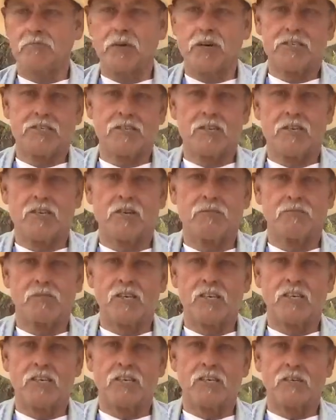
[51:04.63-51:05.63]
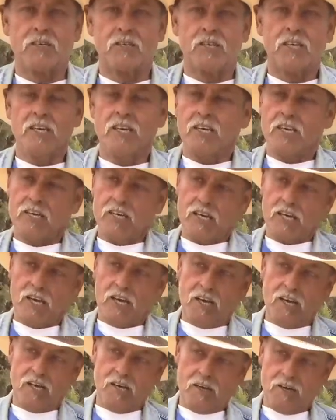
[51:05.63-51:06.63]
busted up the
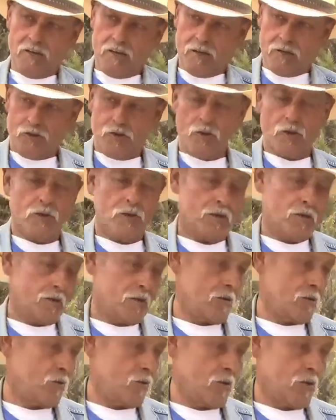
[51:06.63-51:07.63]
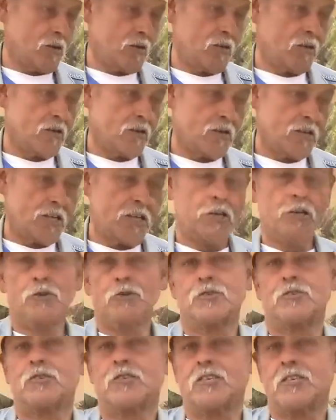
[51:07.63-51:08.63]
the
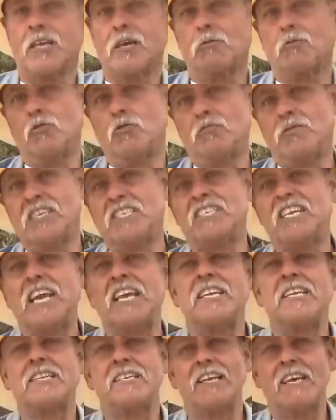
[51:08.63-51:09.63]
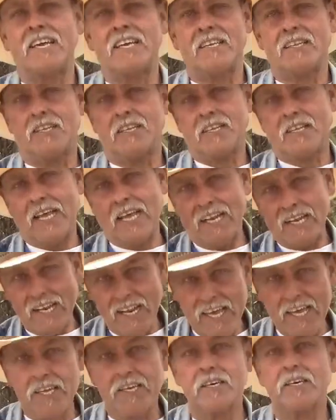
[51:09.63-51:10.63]
hills that were maintaining that, that
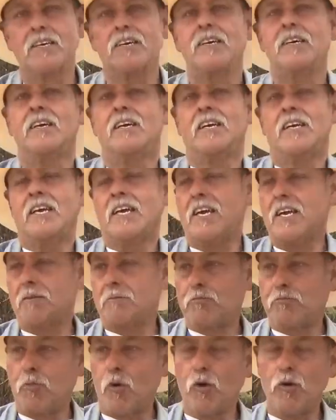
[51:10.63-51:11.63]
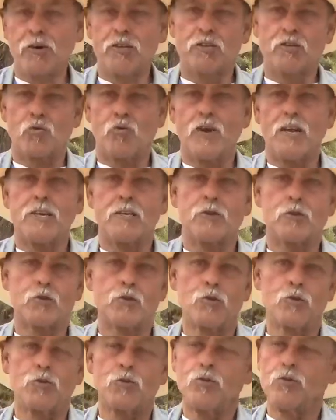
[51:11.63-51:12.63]
lake. It bored its way
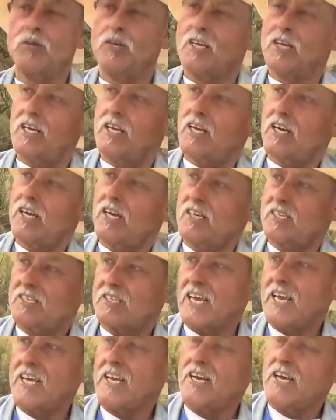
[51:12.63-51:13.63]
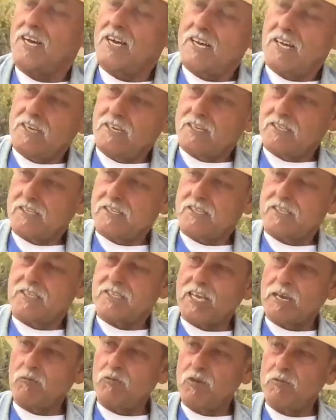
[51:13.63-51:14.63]
through uh, San, uh,
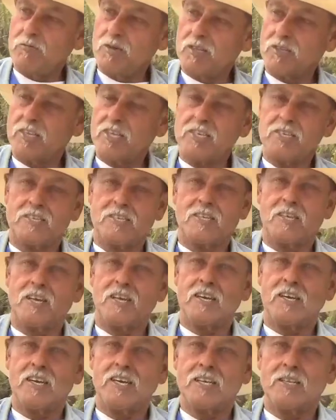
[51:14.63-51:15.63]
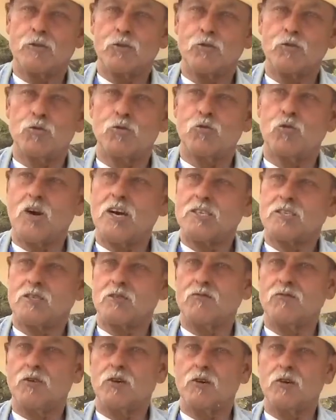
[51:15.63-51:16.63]
San, Juan Bautista and through
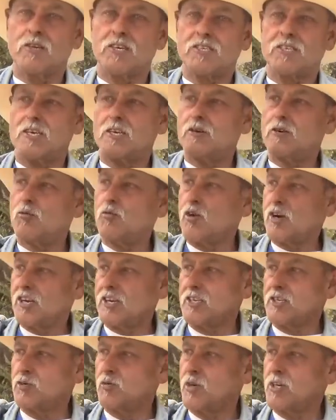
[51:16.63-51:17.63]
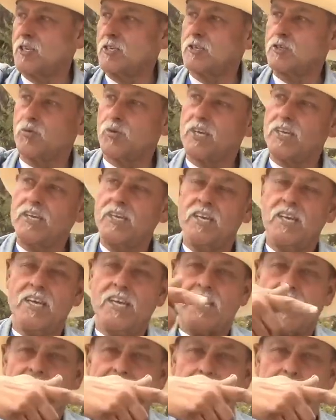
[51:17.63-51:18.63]
Watsonville, etc., working its way this way,
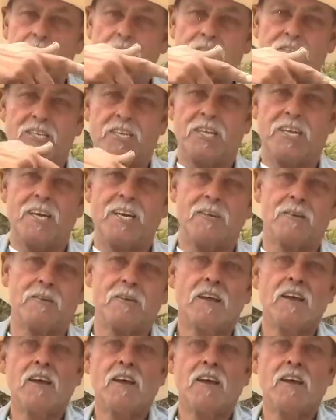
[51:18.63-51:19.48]
and it busted out.